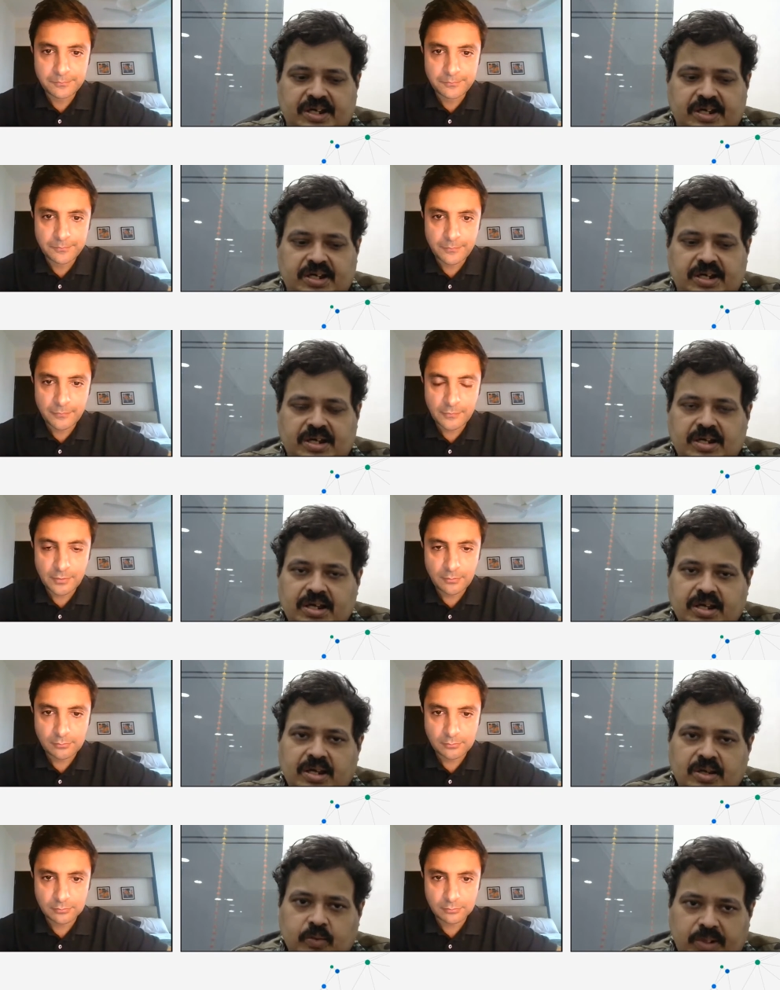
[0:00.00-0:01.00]
Speaker 1: uh,
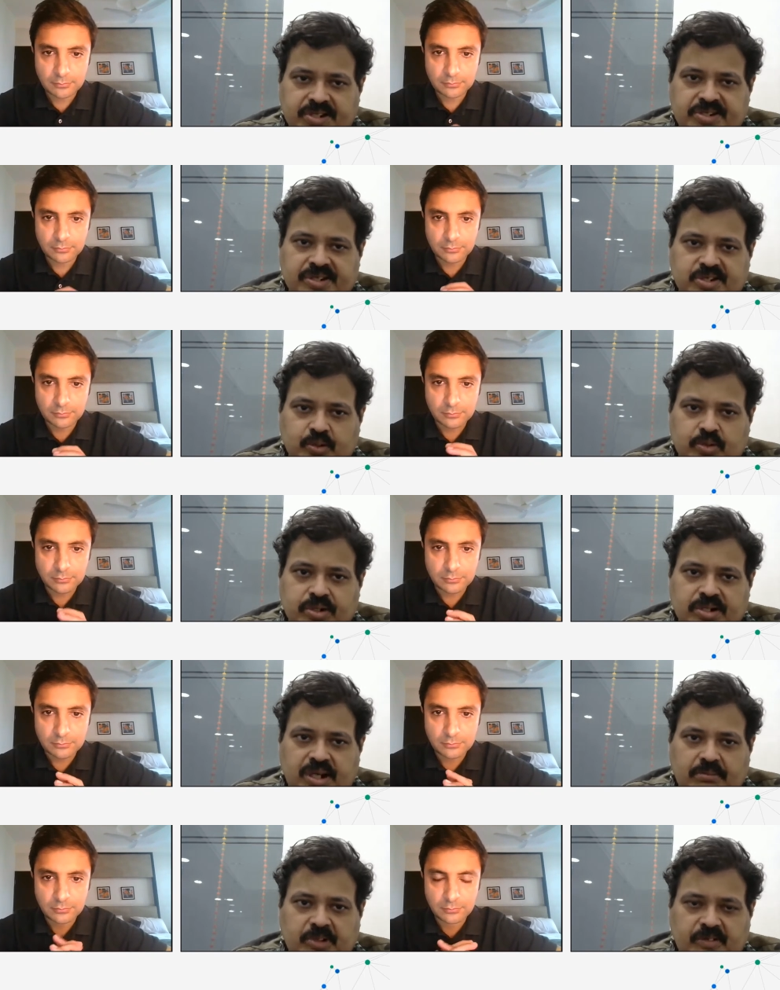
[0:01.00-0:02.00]
what's the total
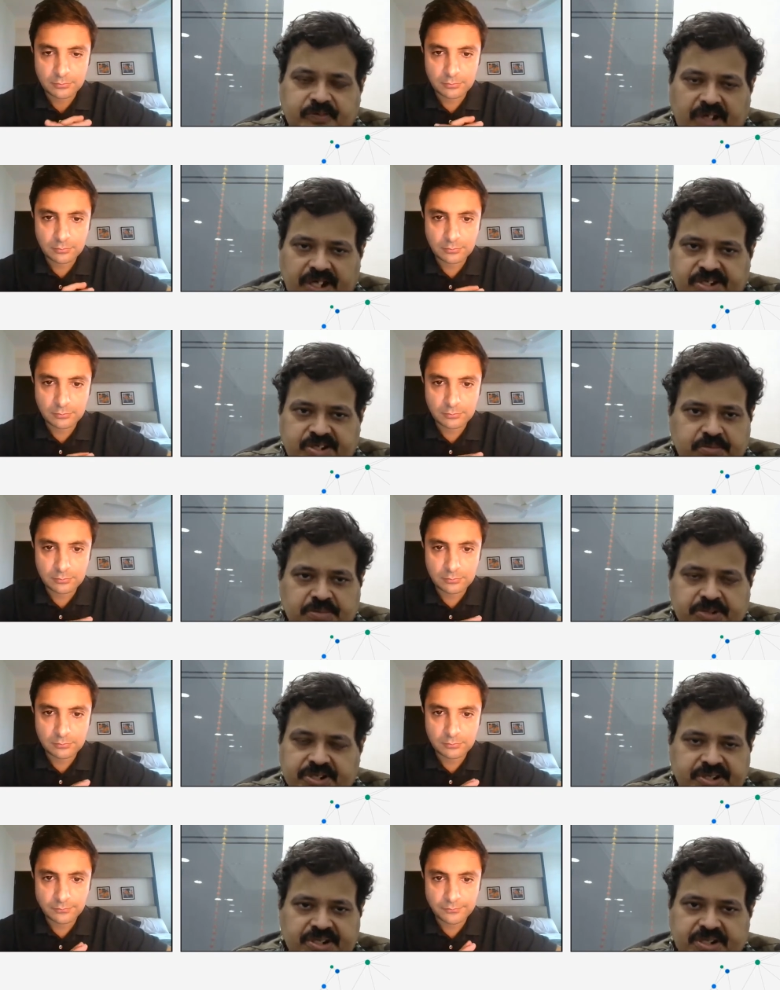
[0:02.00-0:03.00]
number of
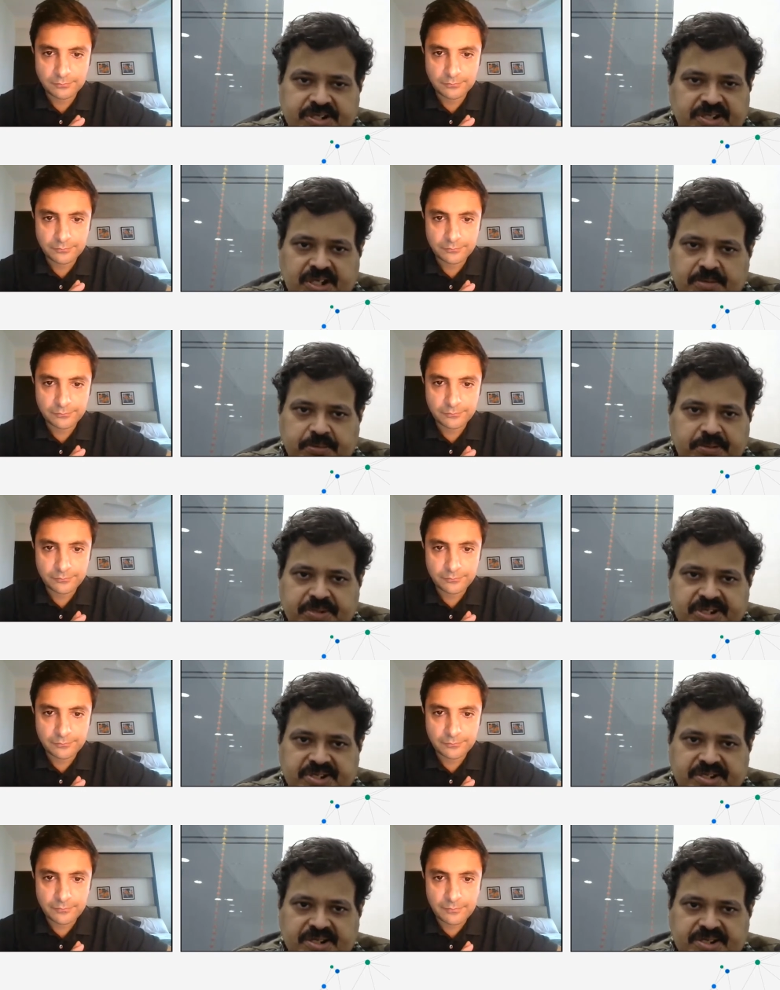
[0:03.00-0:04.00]
customers in the DNB
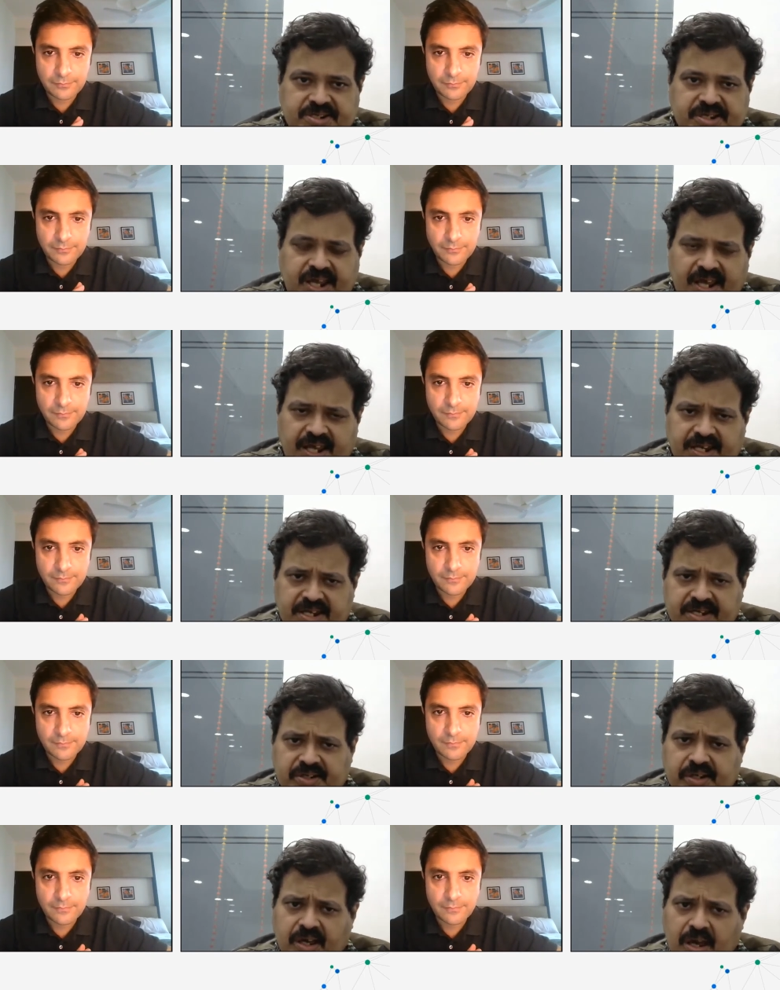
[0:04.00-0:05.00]
business,
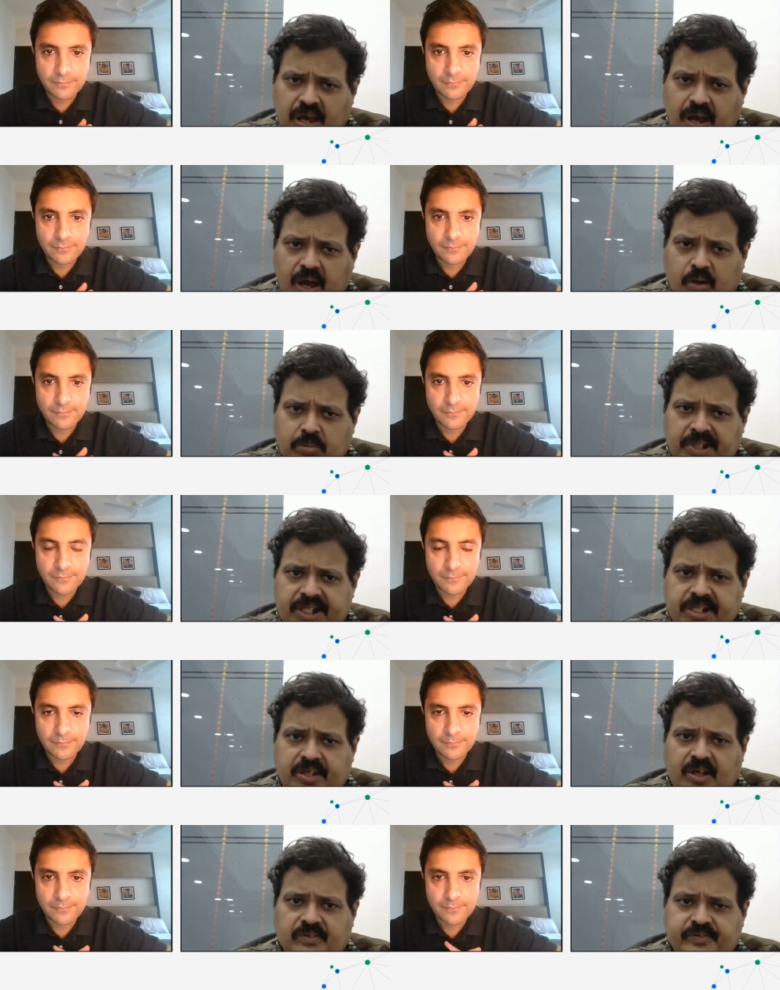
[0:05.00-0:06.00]
and how
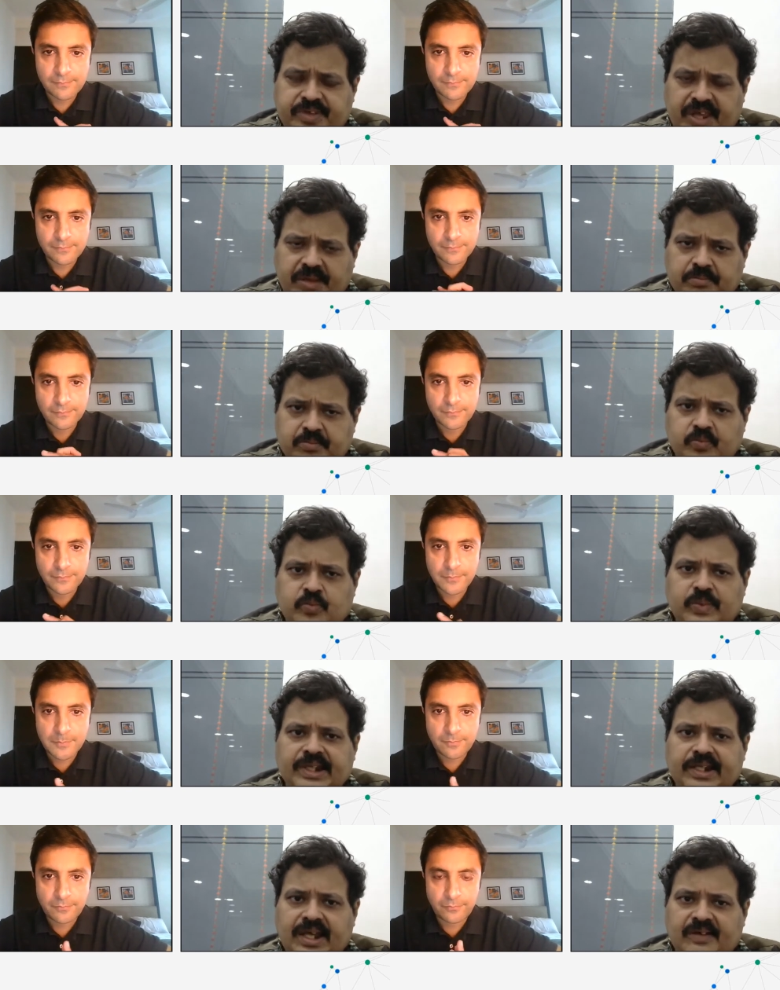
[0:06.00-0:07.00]
many of them
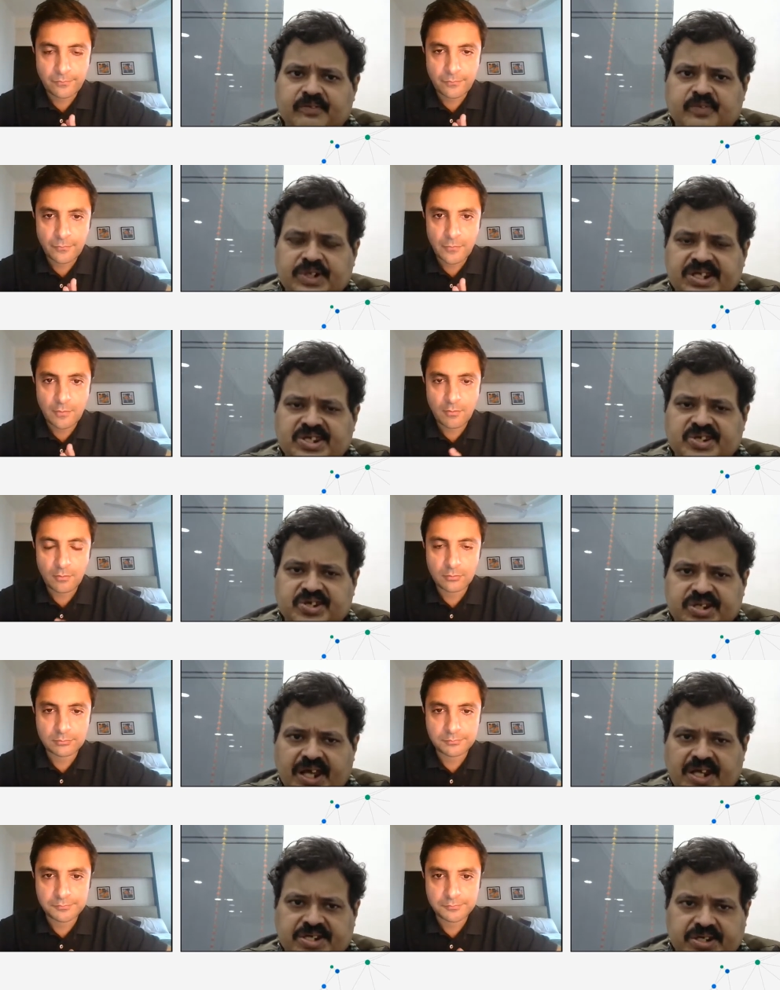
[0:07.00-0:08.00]
will have reached
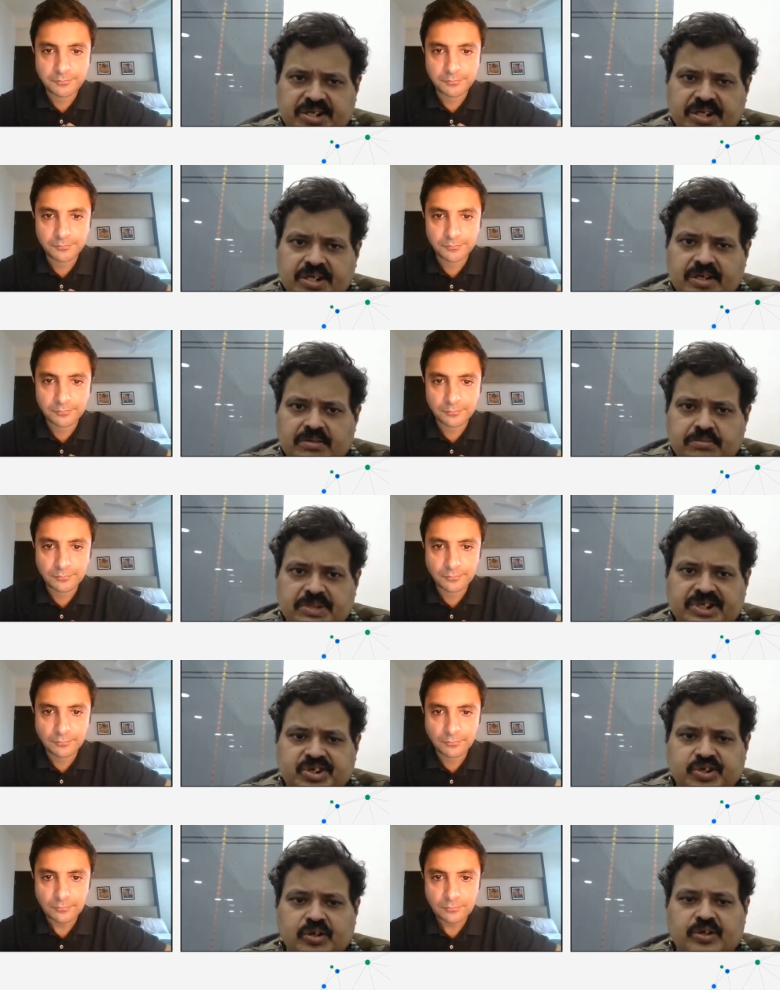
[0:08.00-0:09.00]
that
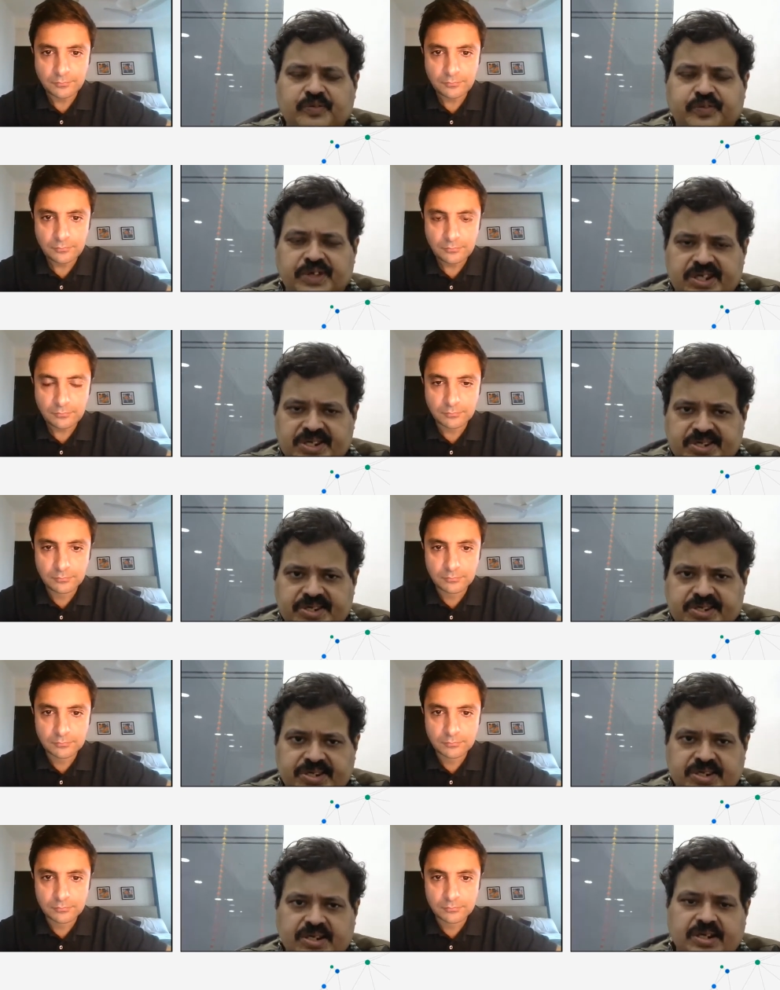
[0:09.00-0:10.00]
matured phase
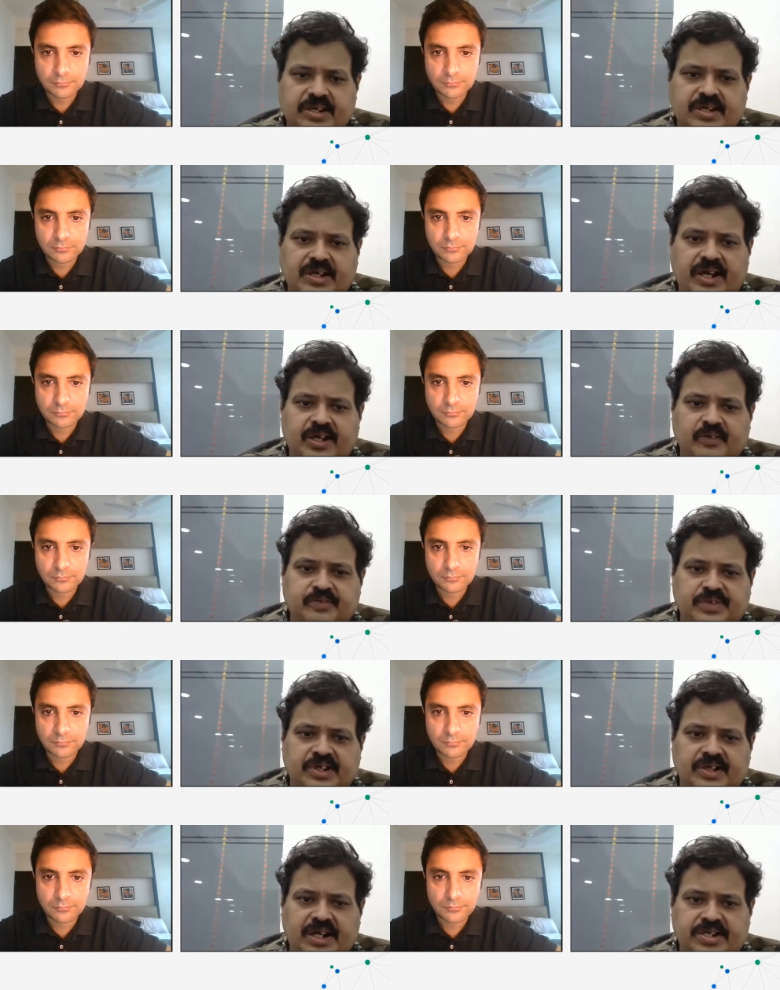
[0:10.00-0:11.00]
kind of
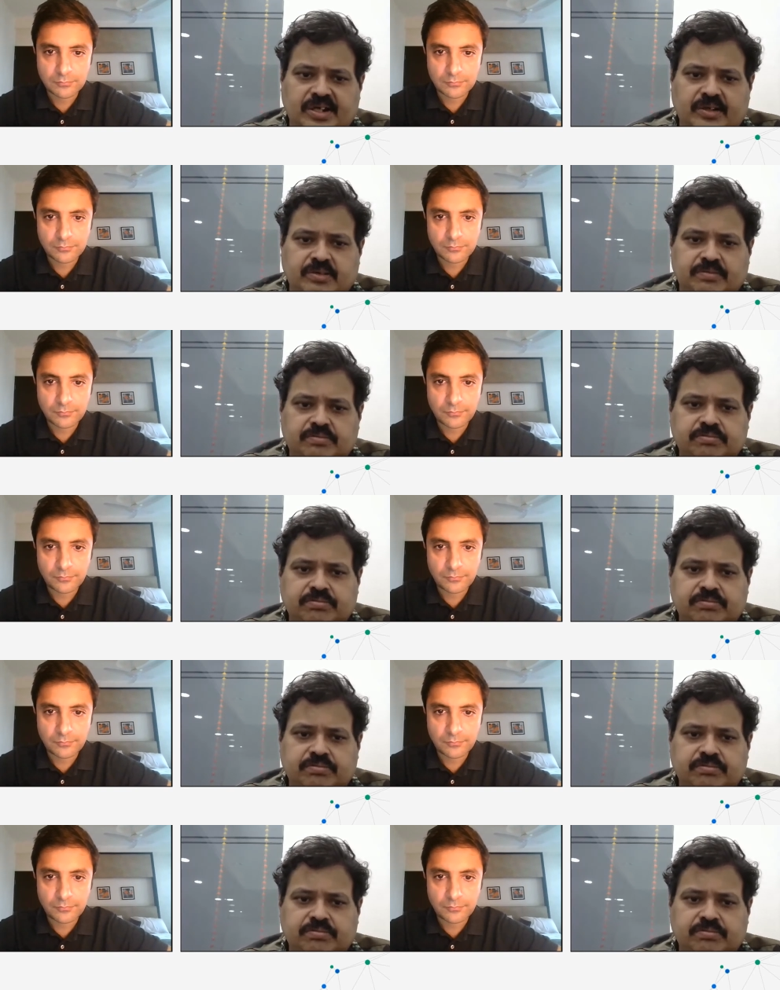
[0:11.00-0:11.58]
thing right now?